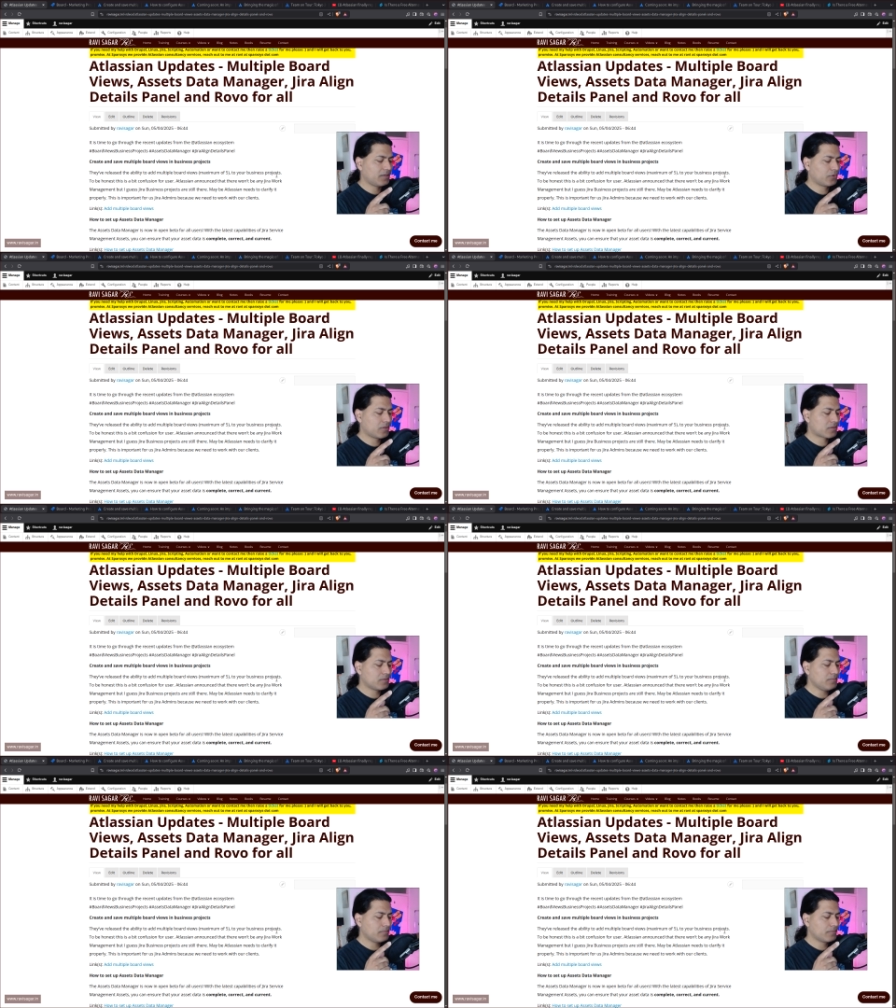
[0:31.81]

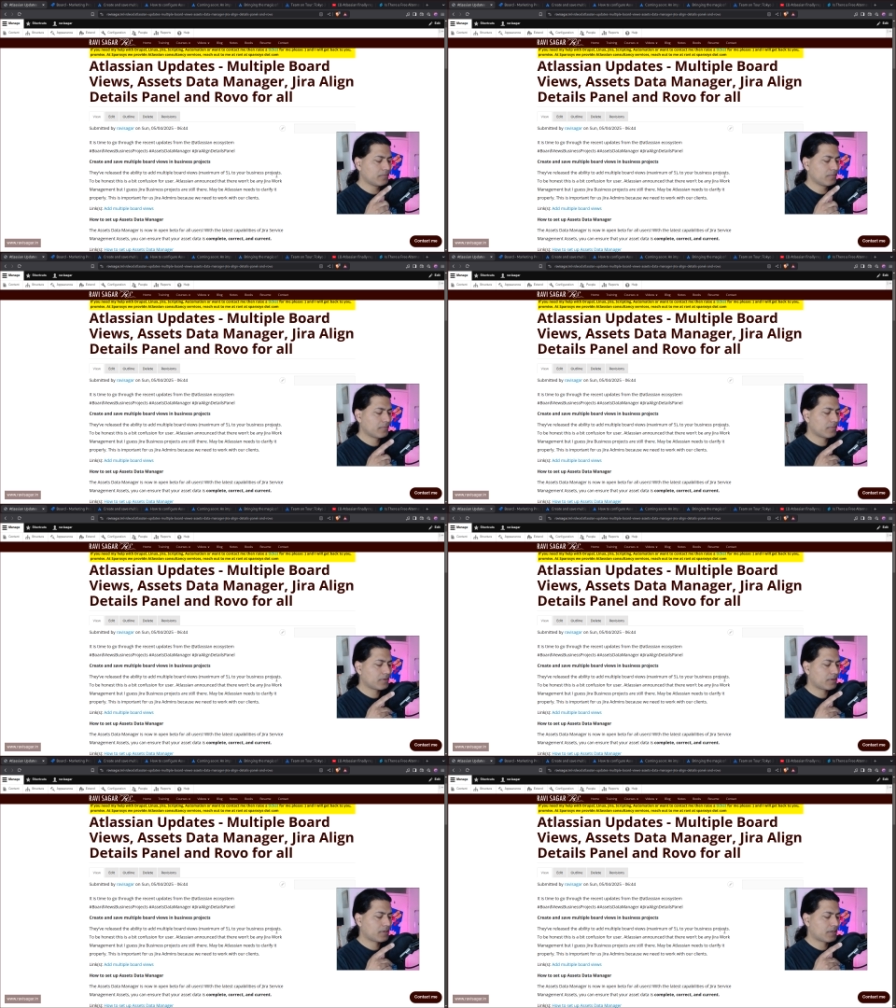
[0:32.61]
ecosystem,
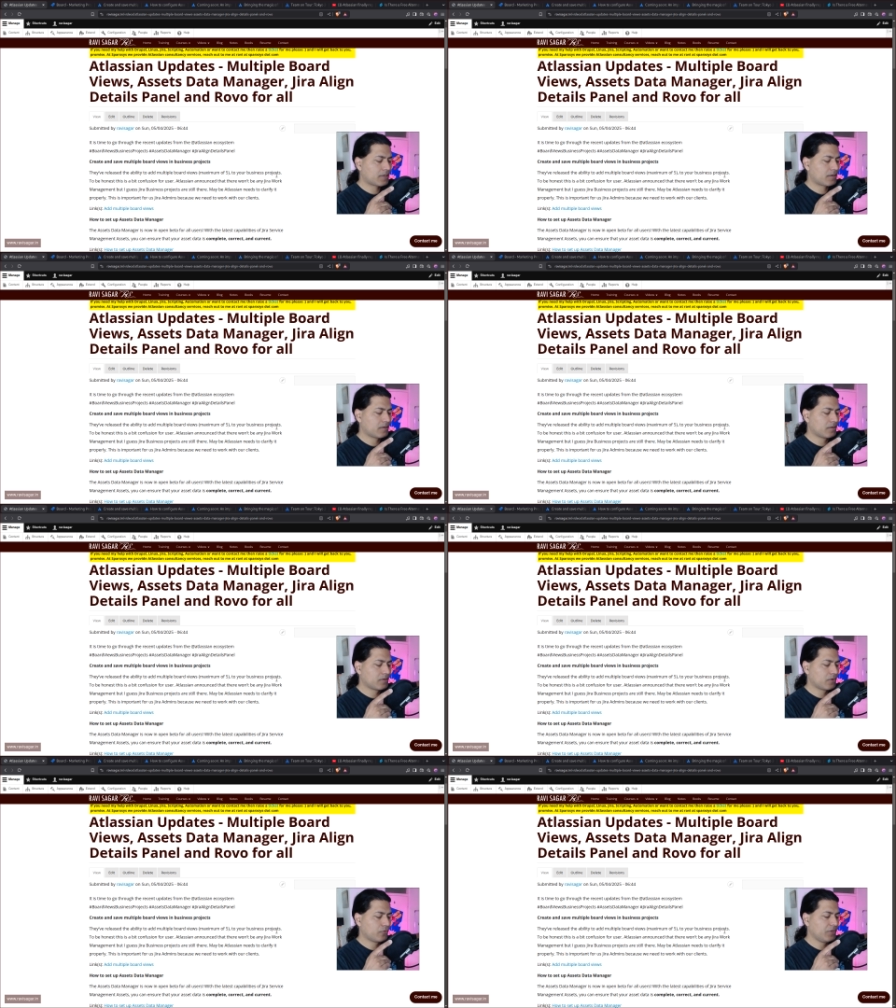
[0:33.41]
and
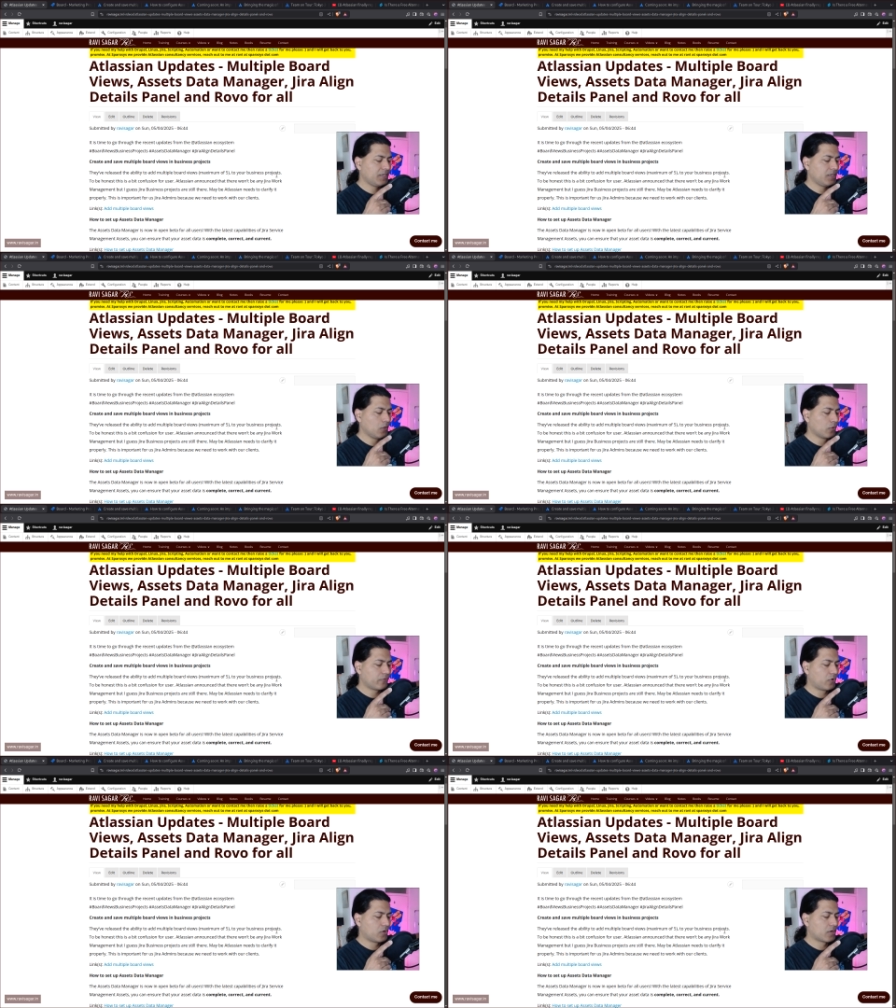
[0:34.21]
we
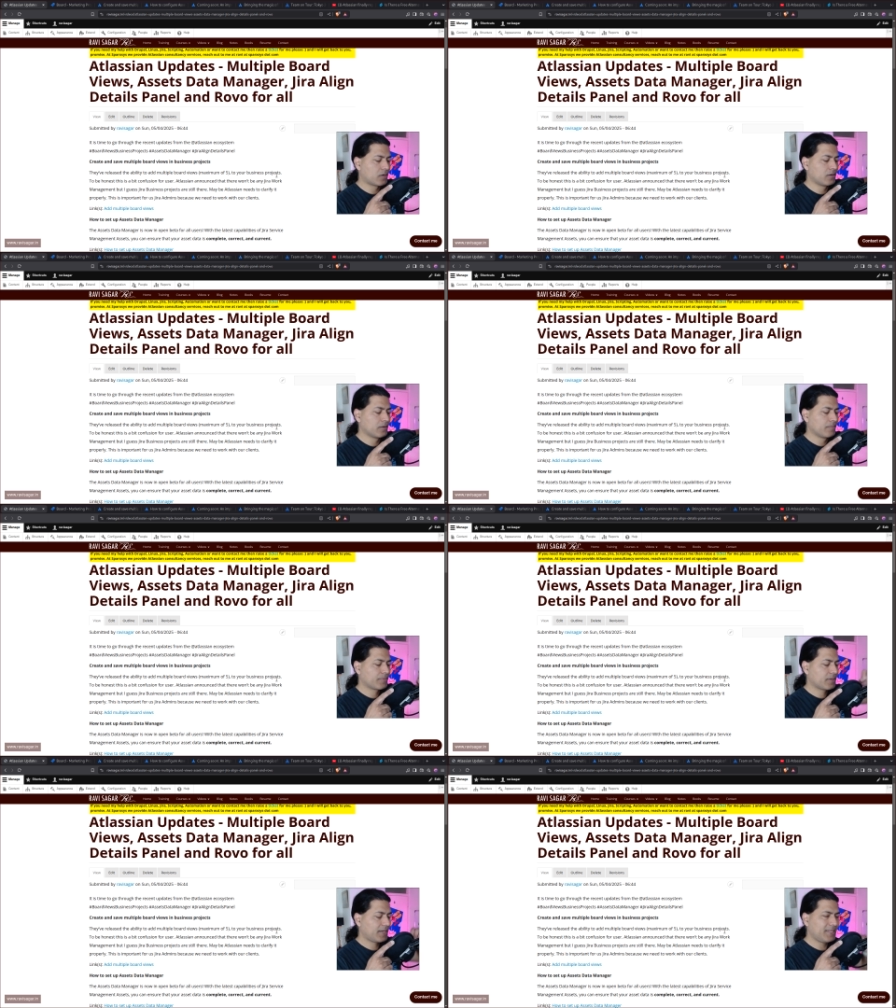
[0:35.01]
look for
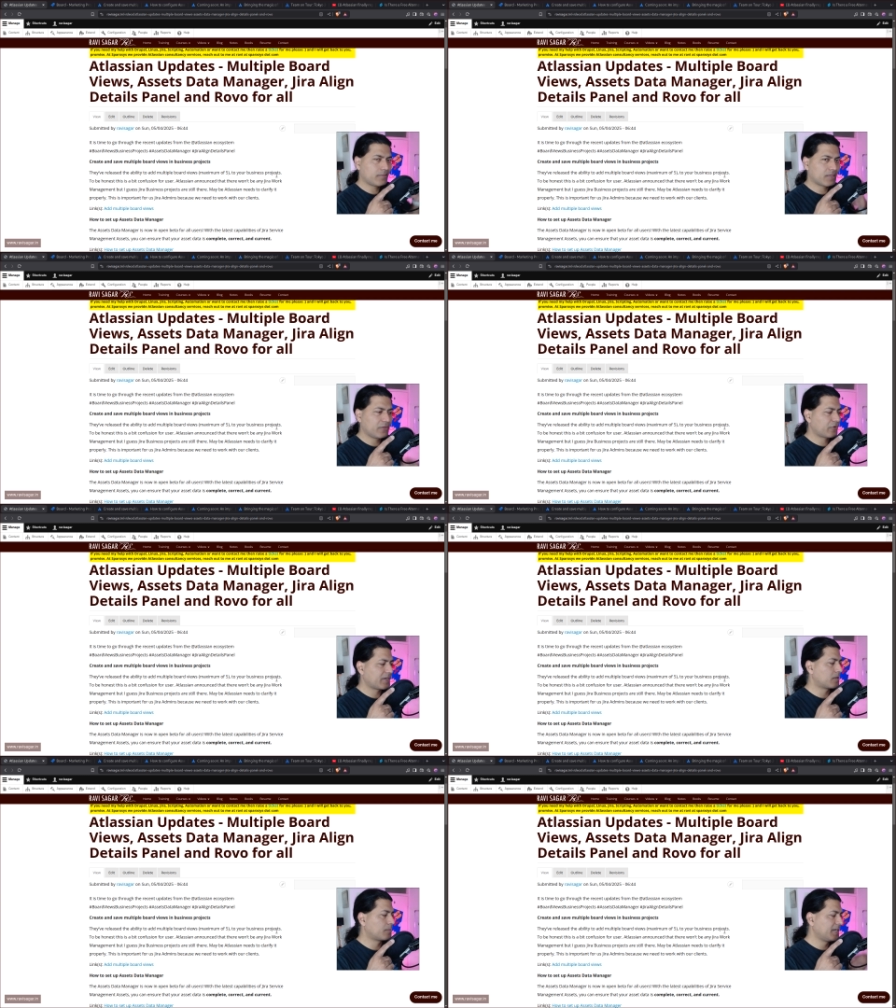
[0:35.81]
any
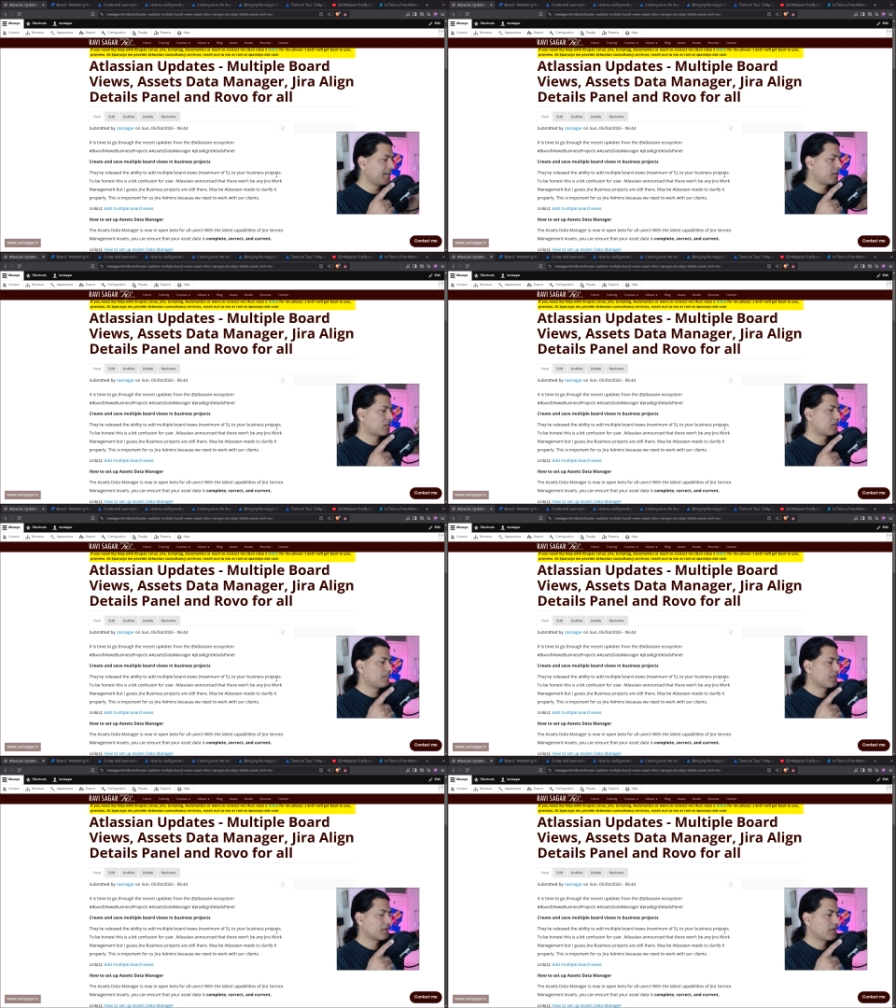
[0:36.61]
significant
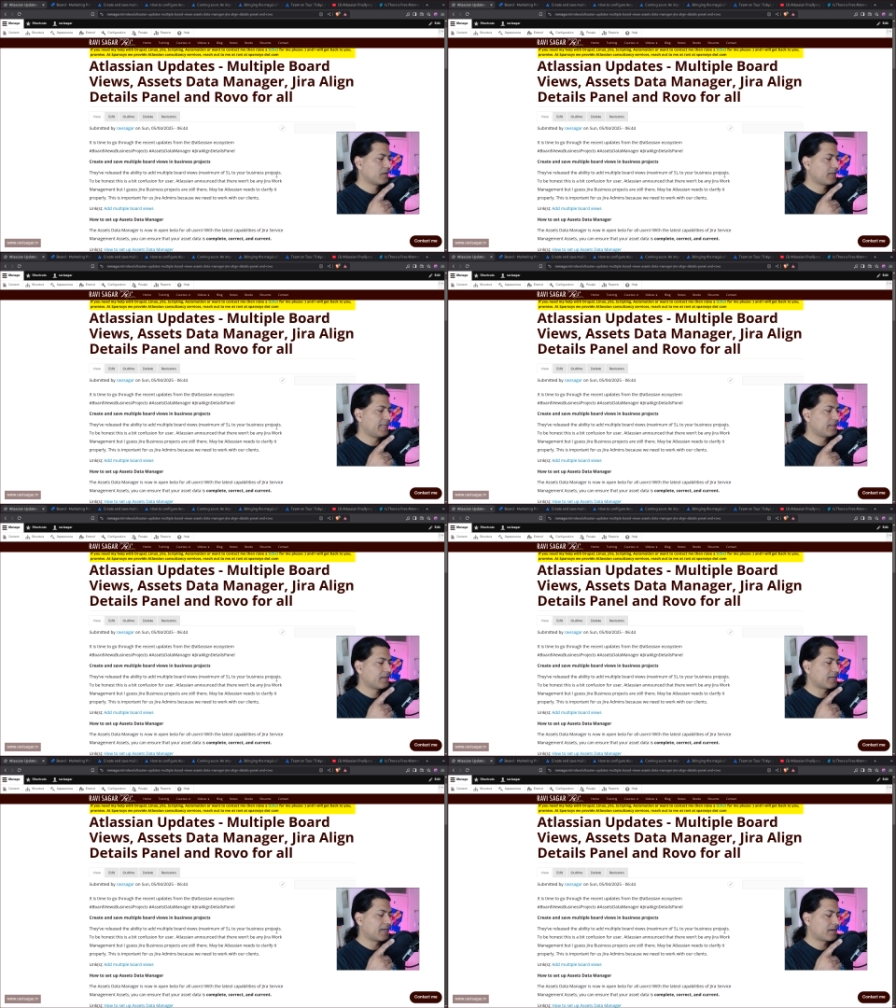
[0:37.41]
updates,
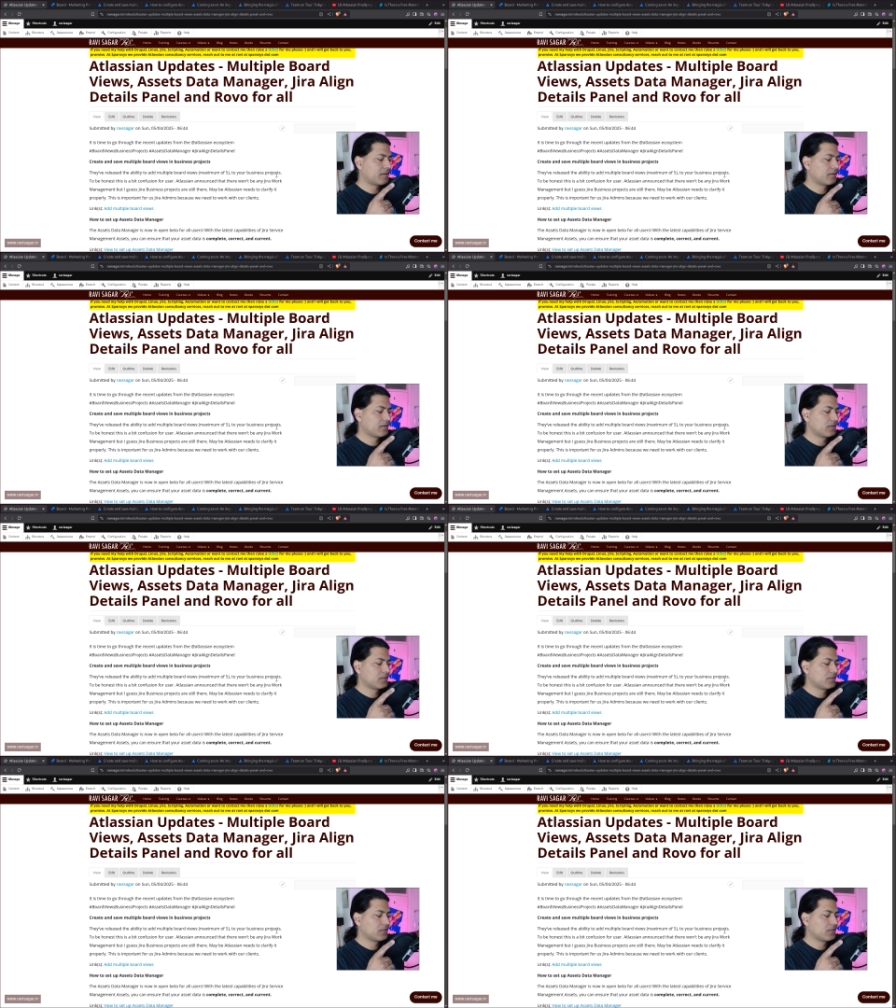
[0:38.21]
anything that